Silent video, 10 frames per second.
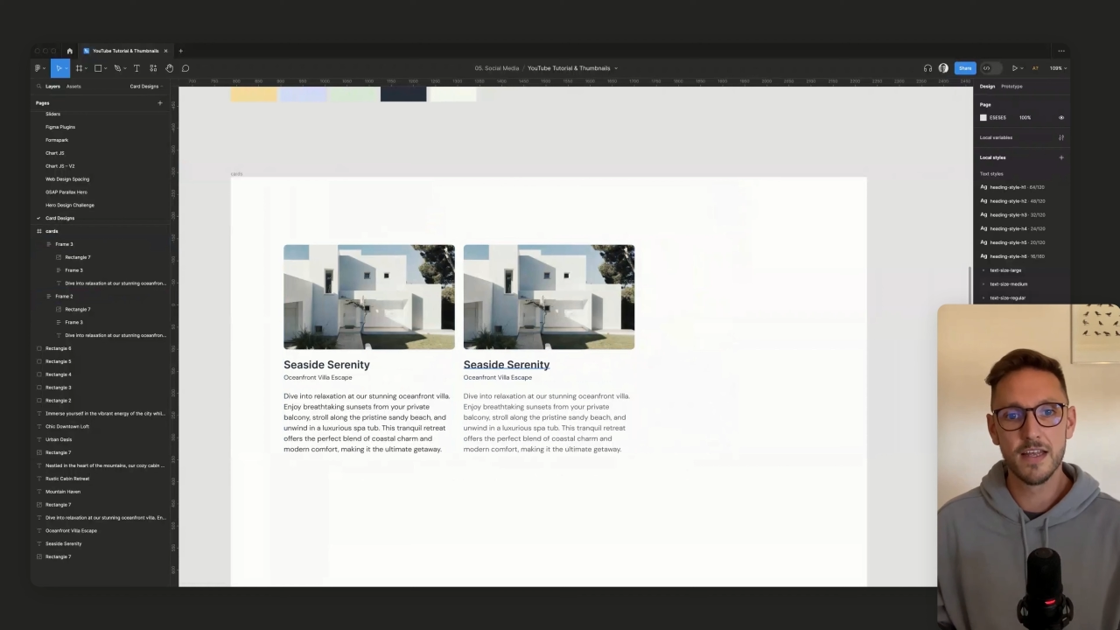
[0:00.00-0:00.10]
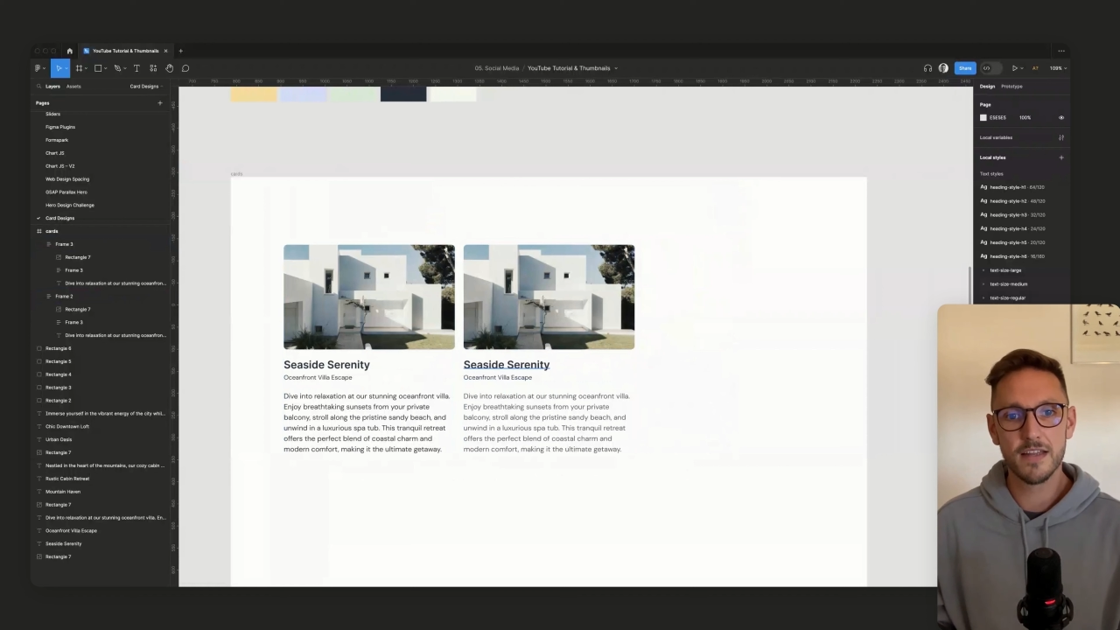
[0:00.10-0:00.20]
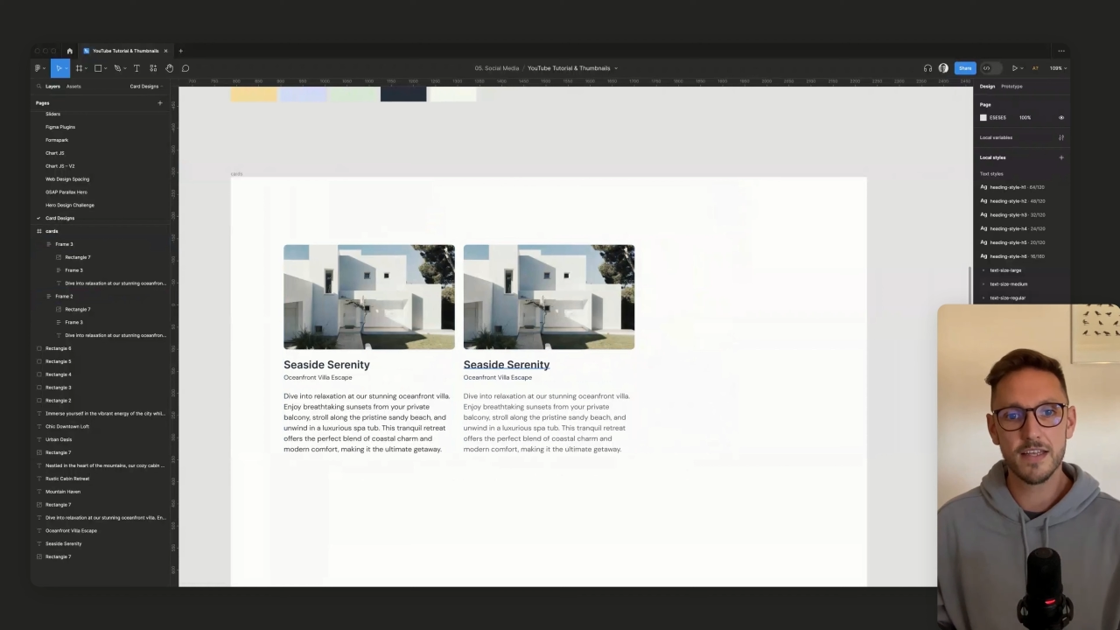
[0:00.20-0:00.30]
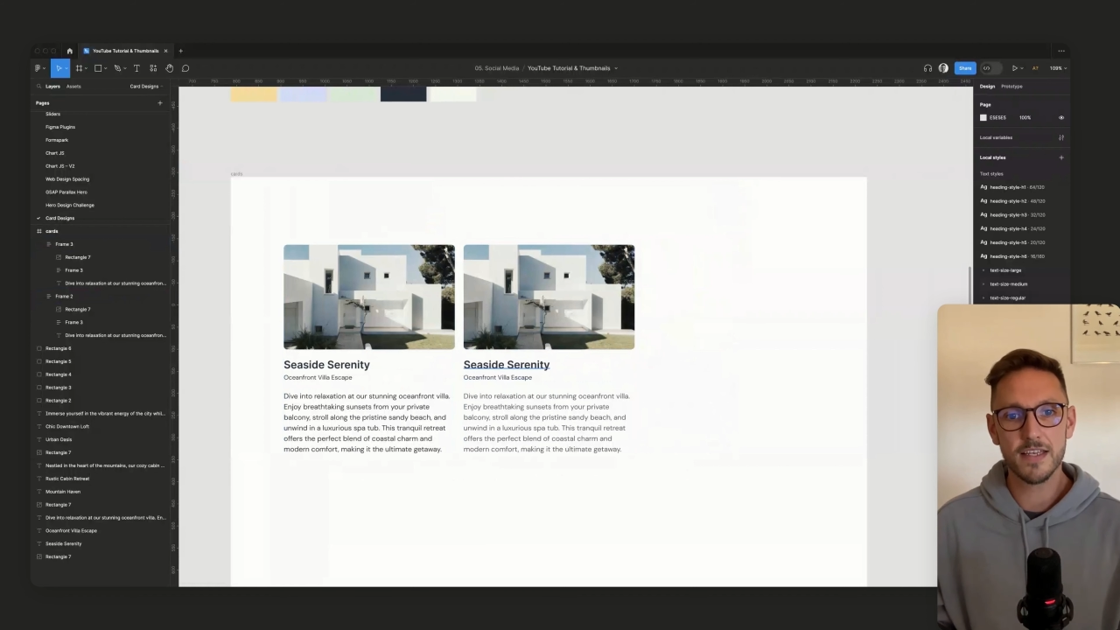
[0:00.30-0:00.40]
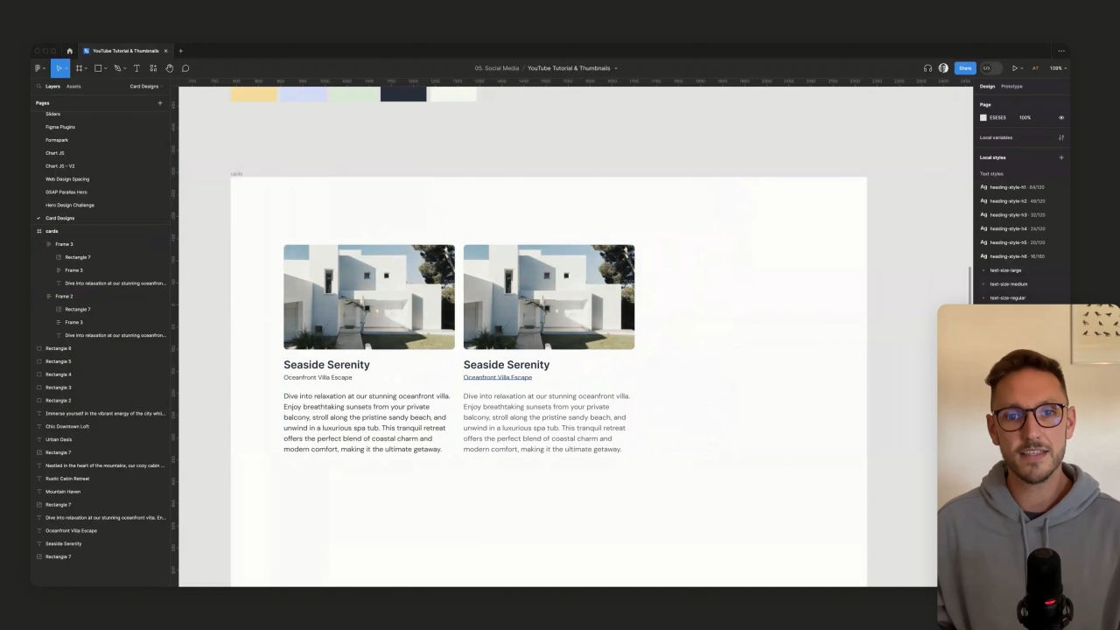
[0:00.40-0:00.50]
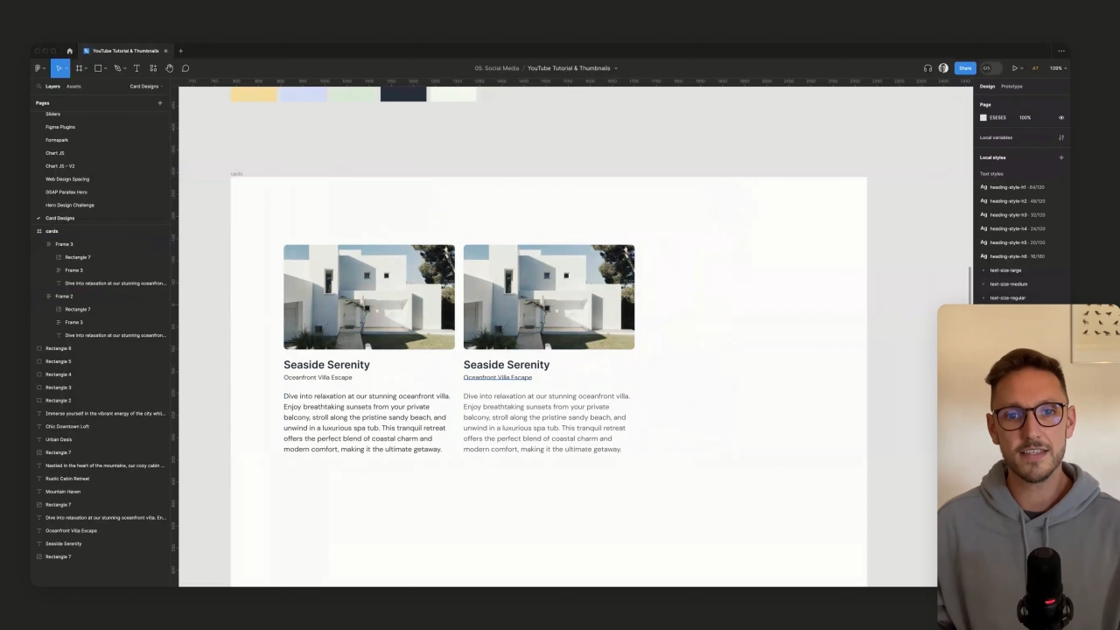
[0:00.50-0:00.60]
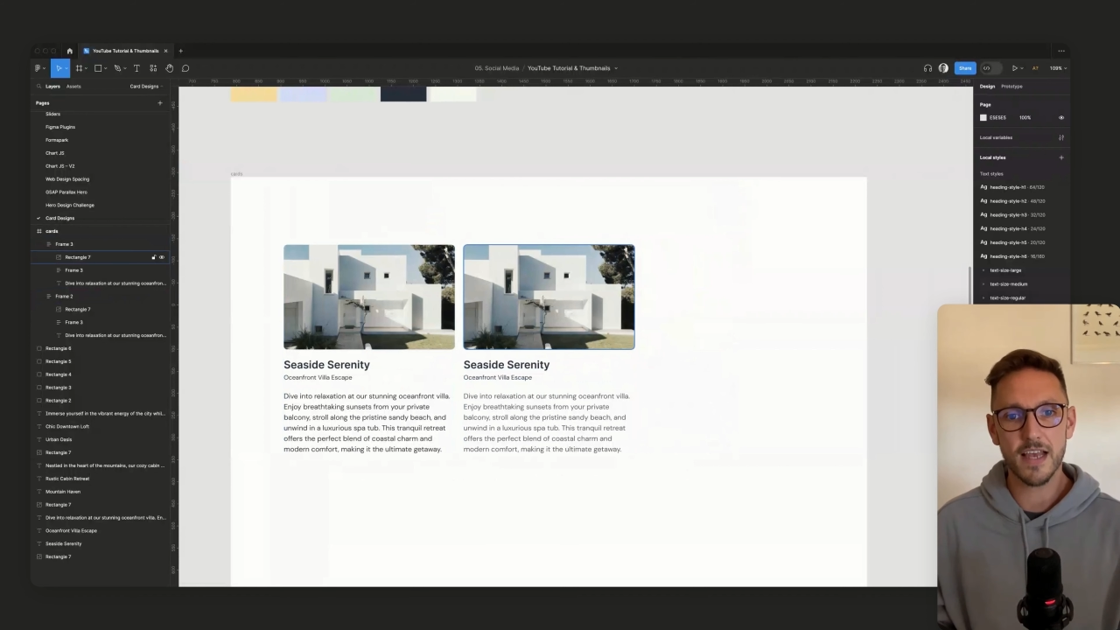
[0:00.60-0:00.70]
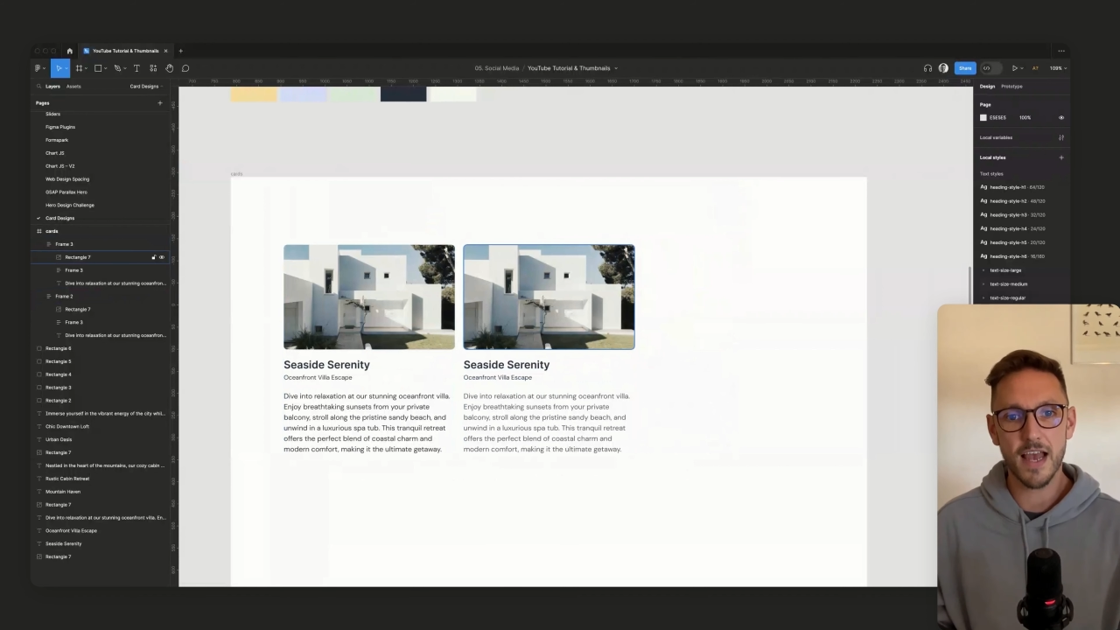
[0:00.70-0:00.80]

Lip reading: this,